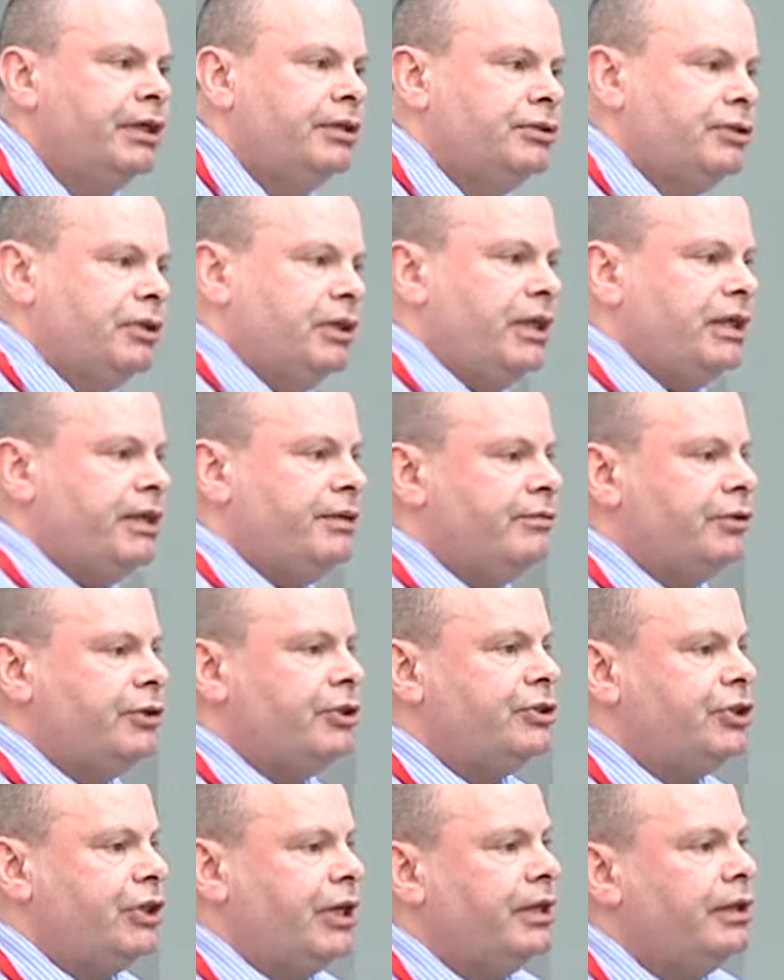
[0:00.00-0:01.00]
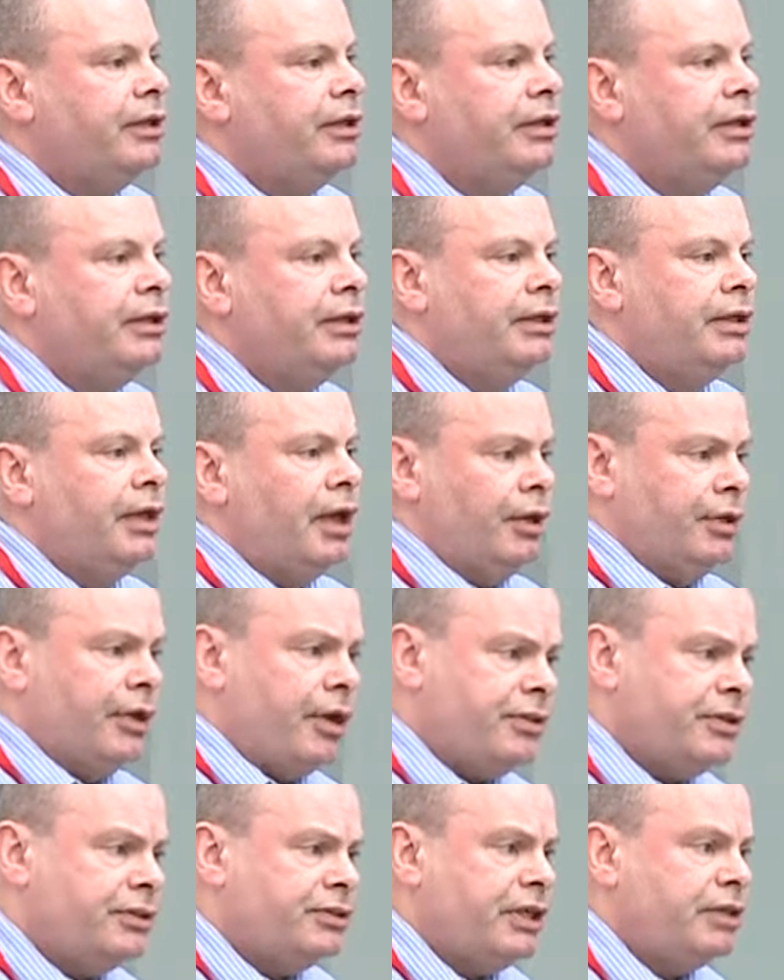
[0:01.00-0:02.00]
to leverage in
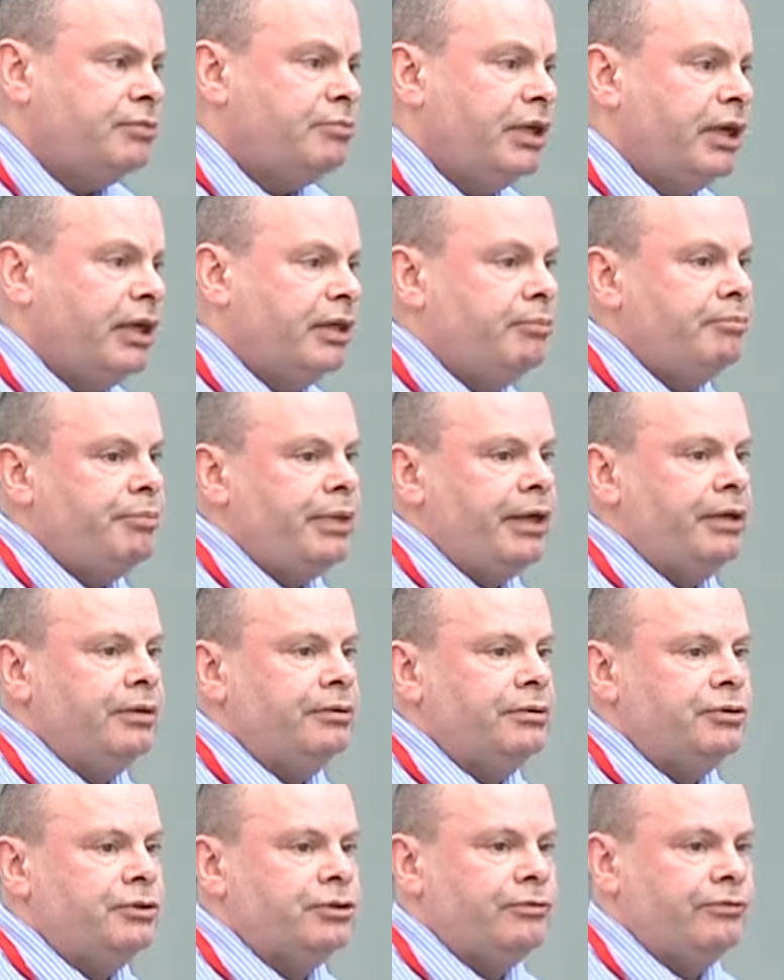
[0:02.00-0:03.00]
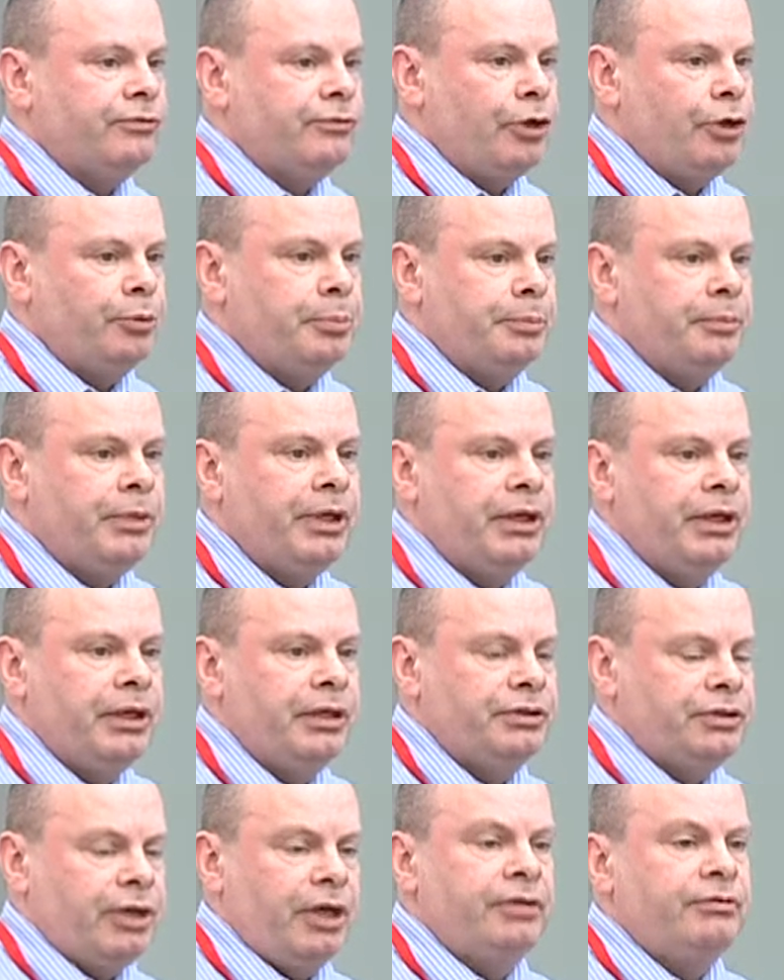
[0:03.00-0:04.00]
another £10 million from
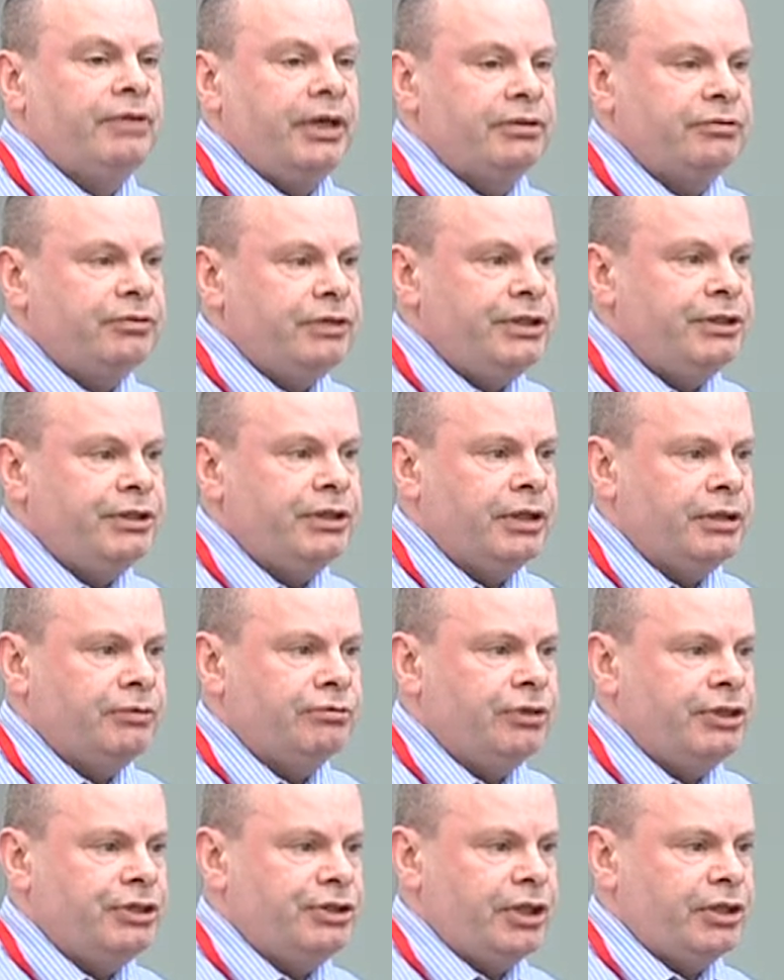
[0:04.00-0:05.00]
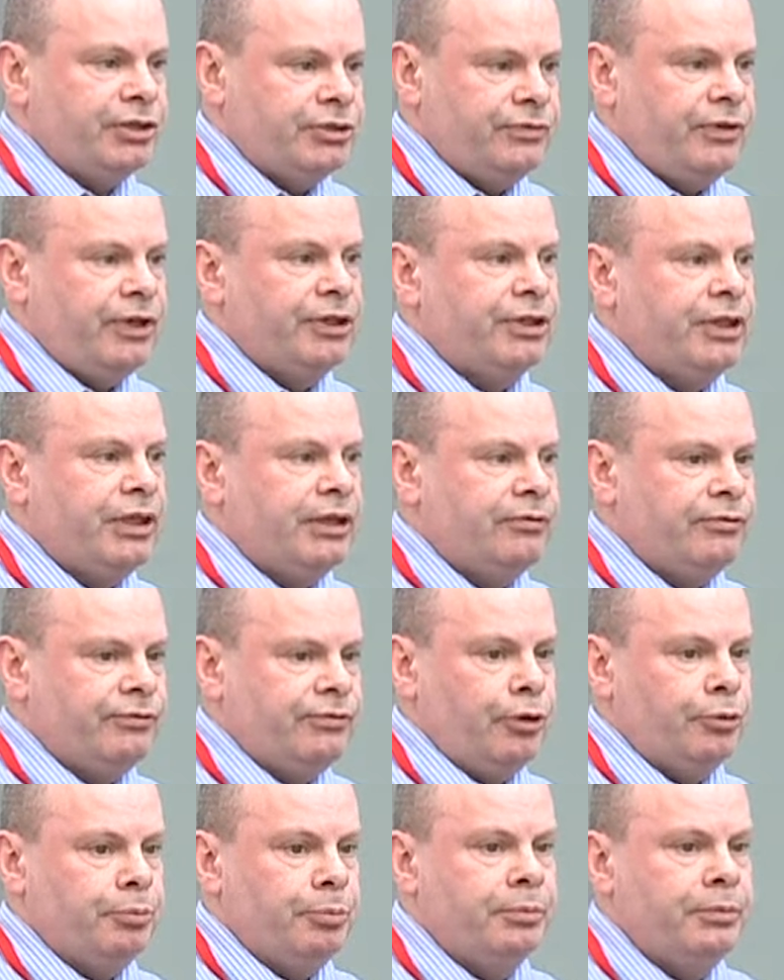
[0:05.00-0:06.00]
direct research funding
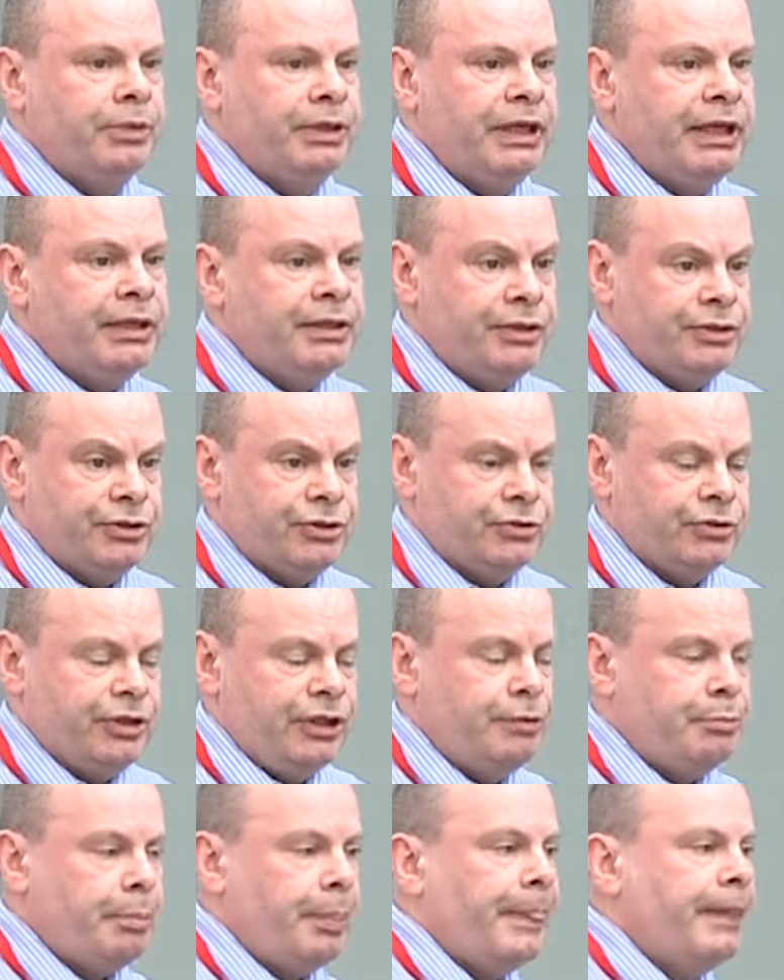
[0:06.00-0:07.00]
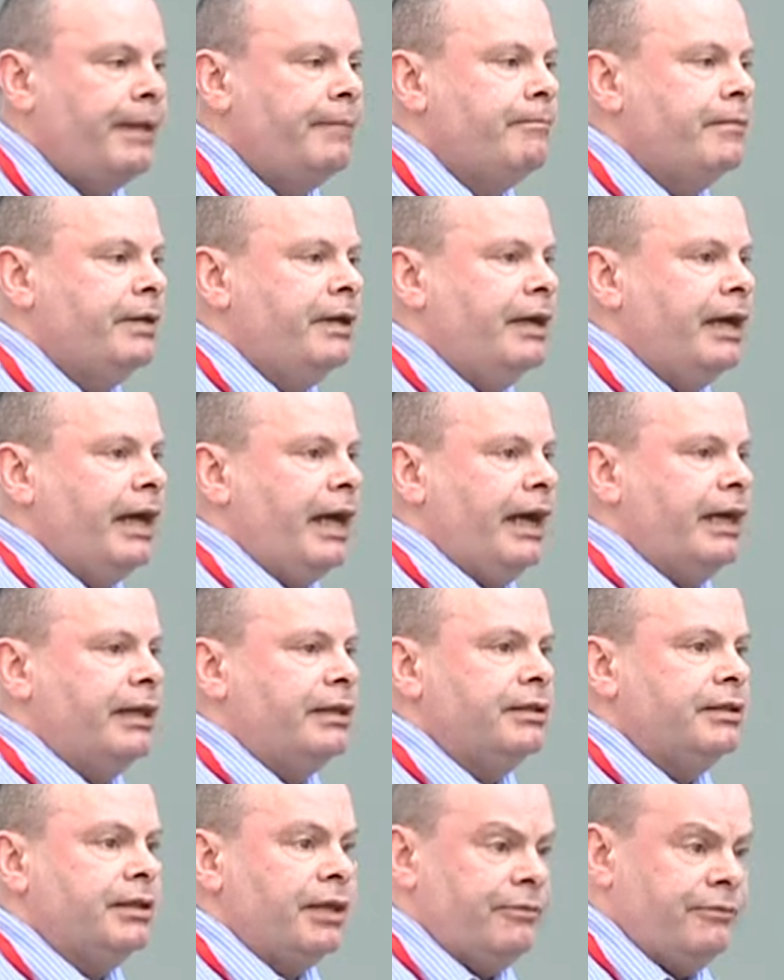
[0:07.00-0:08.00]
from industry
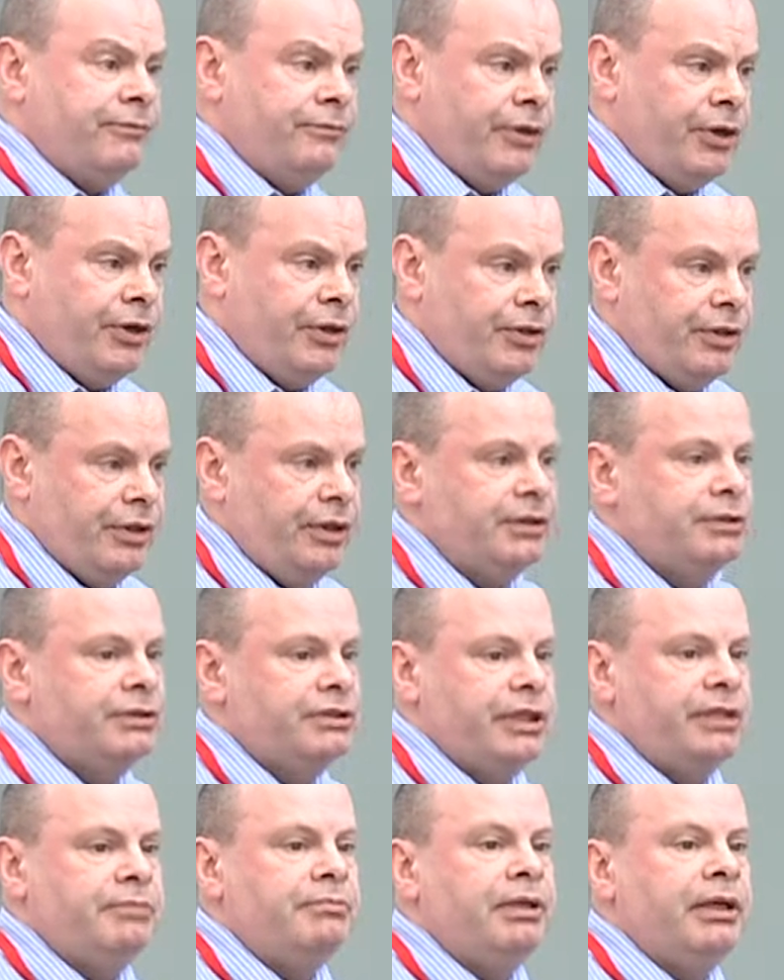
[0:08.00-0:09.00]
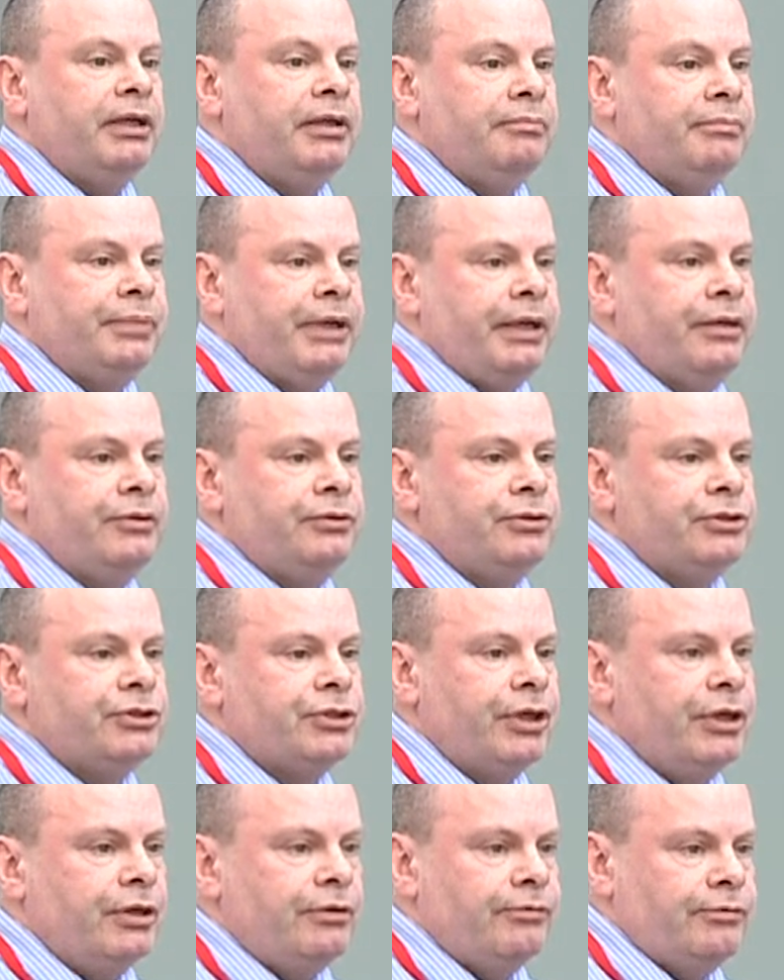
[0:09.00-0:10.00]
and a further £10 million
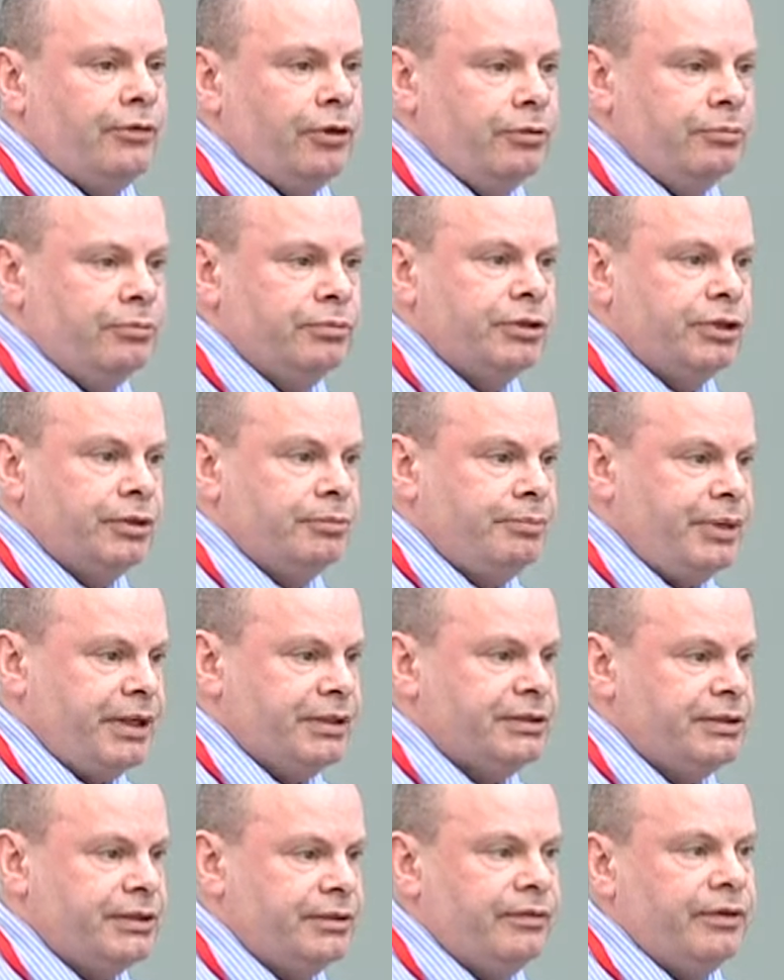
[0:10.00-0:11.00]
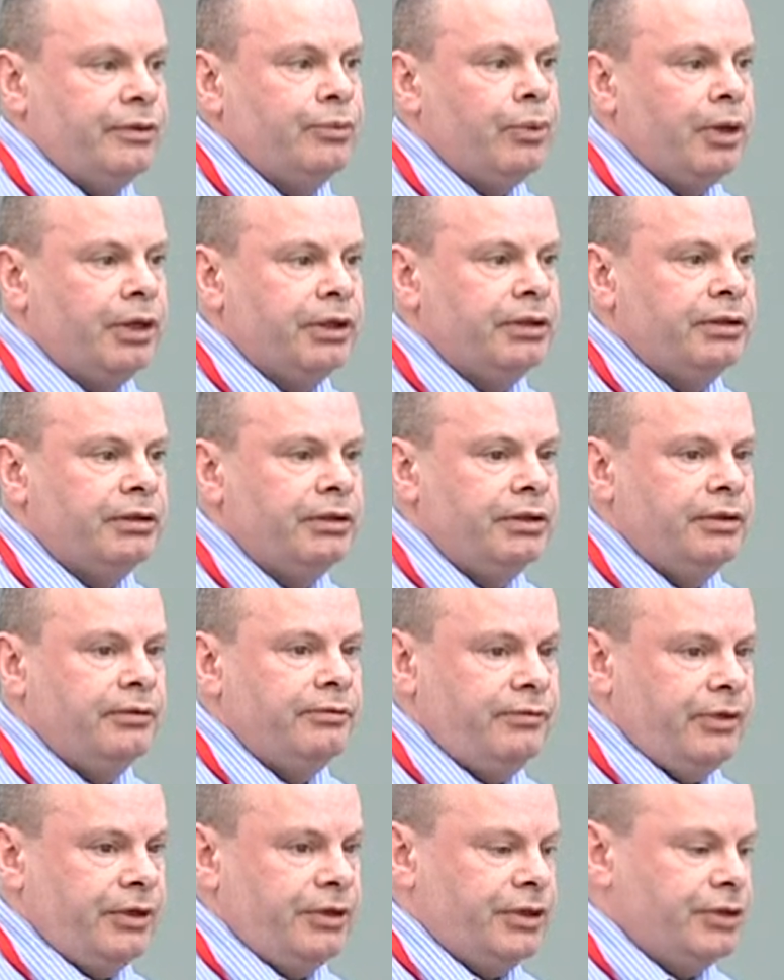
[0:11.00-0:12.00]
from competitively won
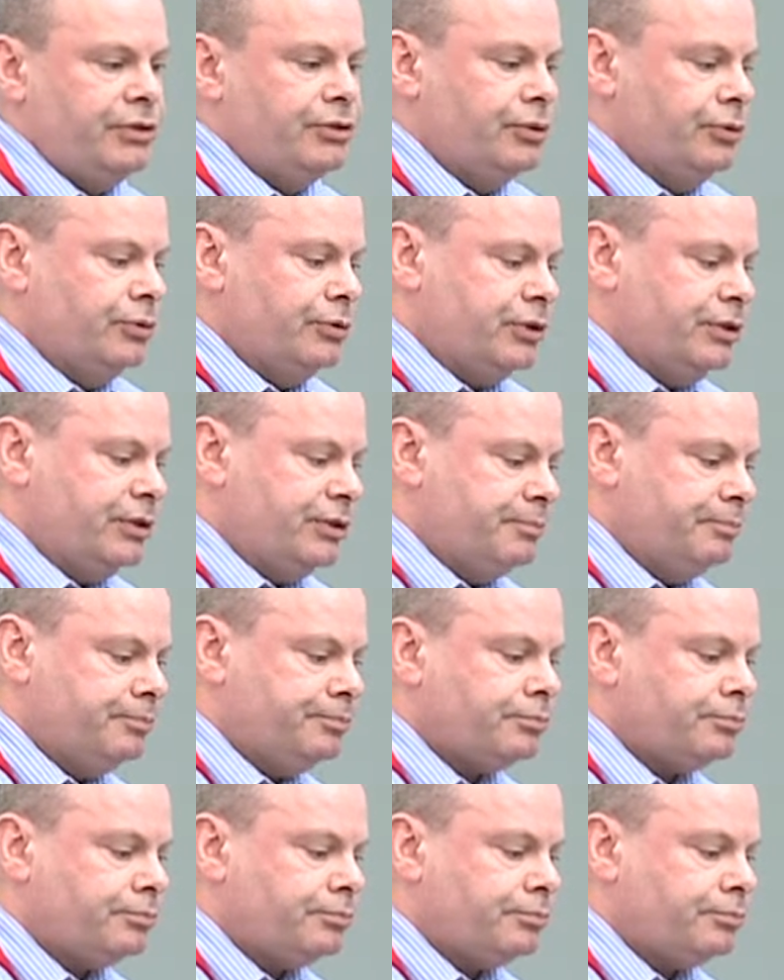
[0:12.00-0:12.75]
funding sources.